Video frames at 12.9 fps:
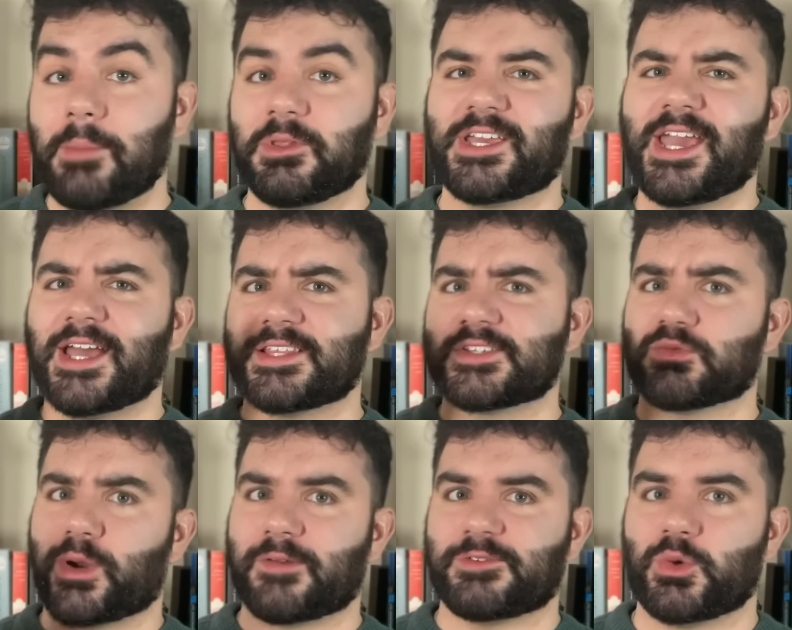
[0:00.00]
looking at this
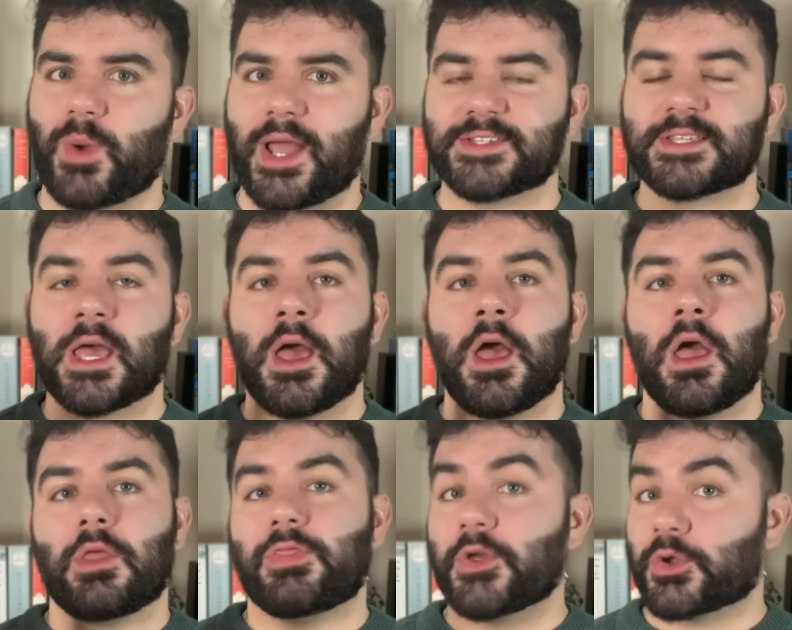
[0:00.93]
one of two ways.
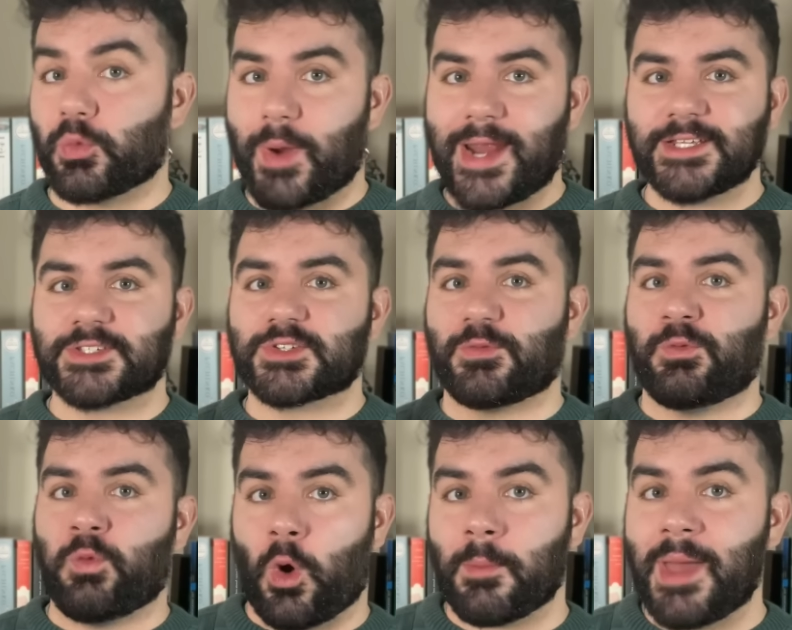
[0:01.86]
The greatest
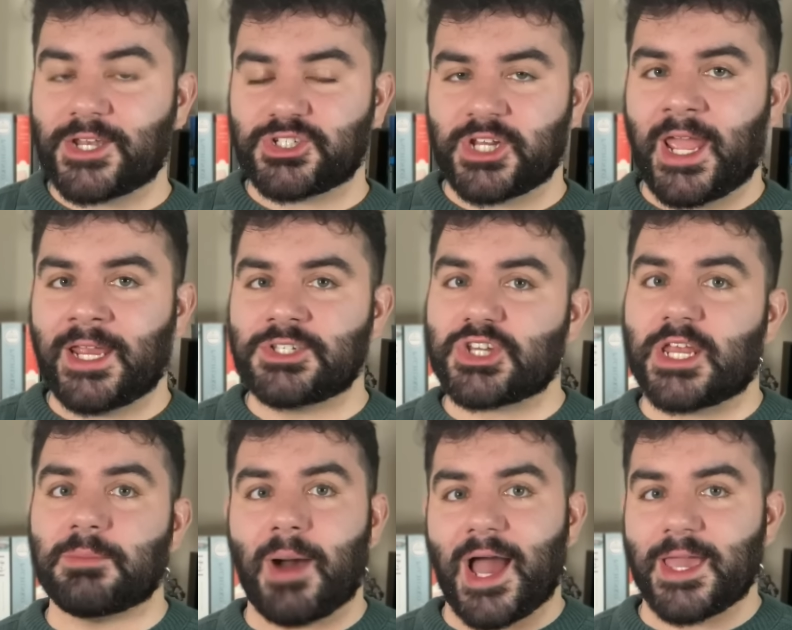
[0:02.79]
format change,
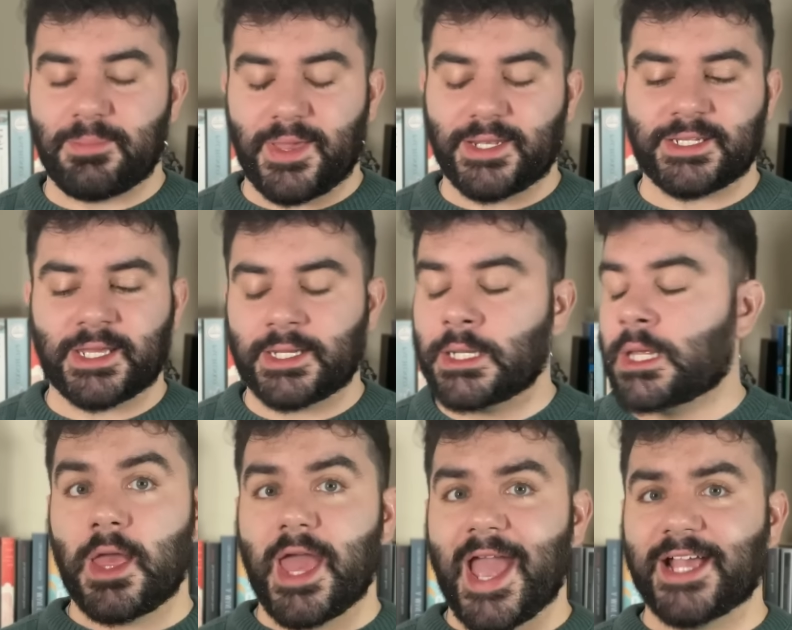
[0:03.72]
in my opinion,
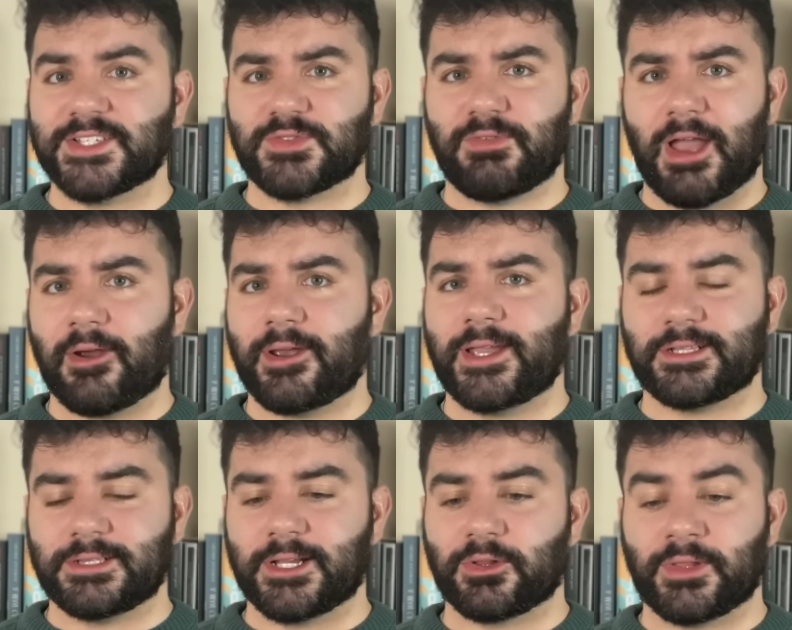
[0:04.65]
is very
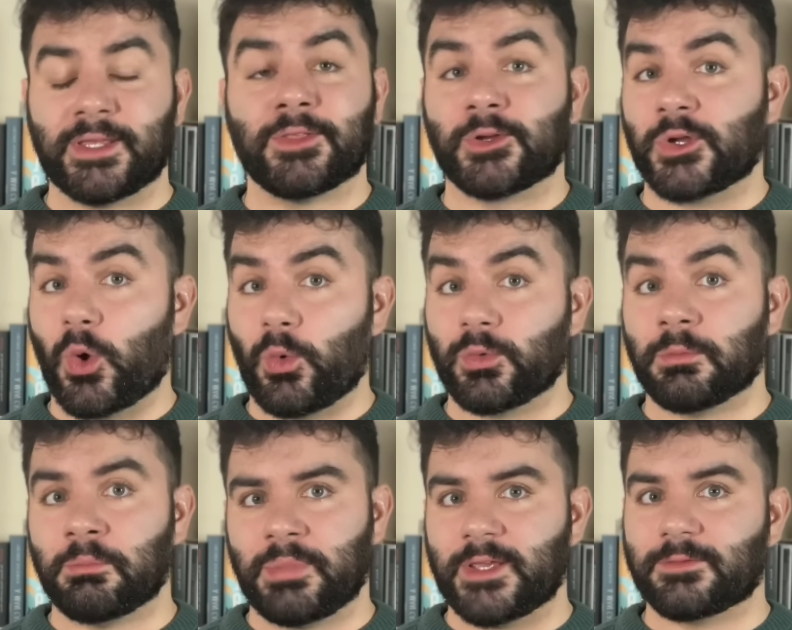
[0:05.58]
clearly the
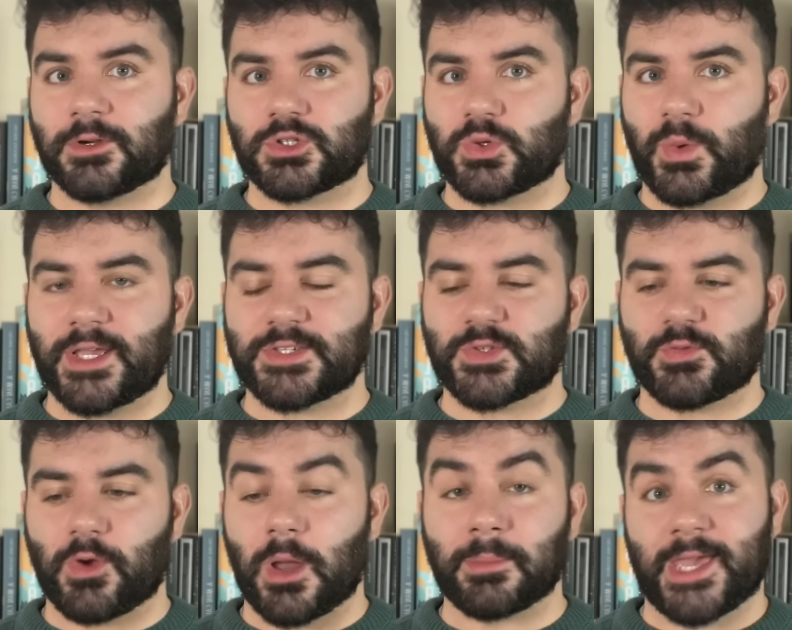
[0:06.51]
Golden Beaver twist
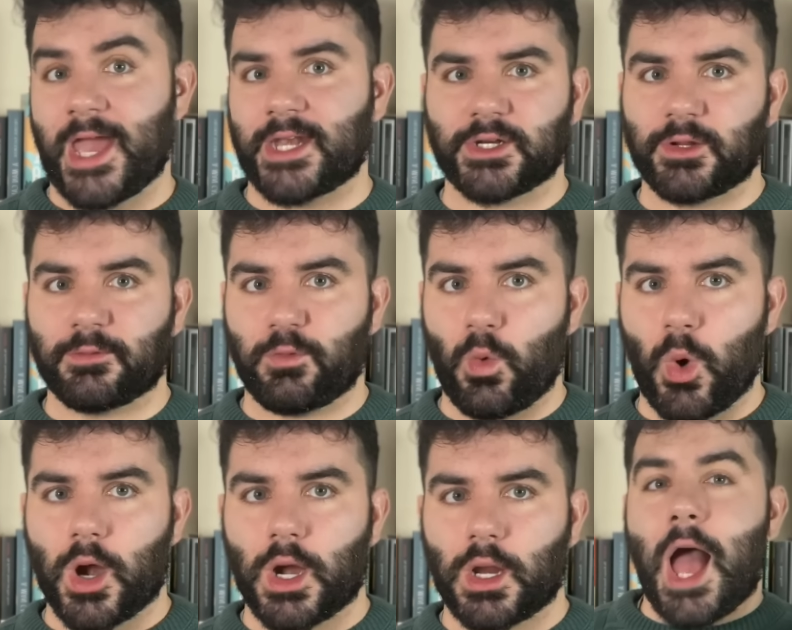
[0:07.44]
from Canada
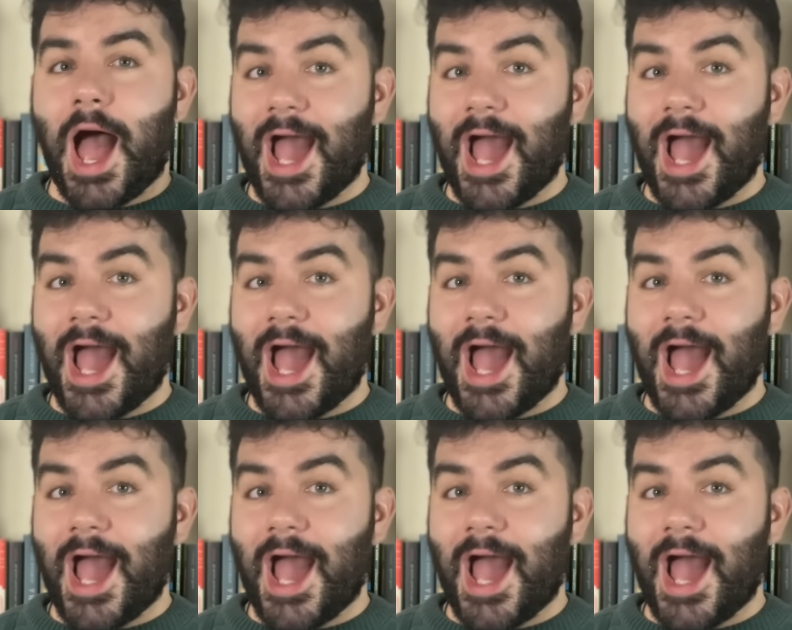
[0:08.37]
4.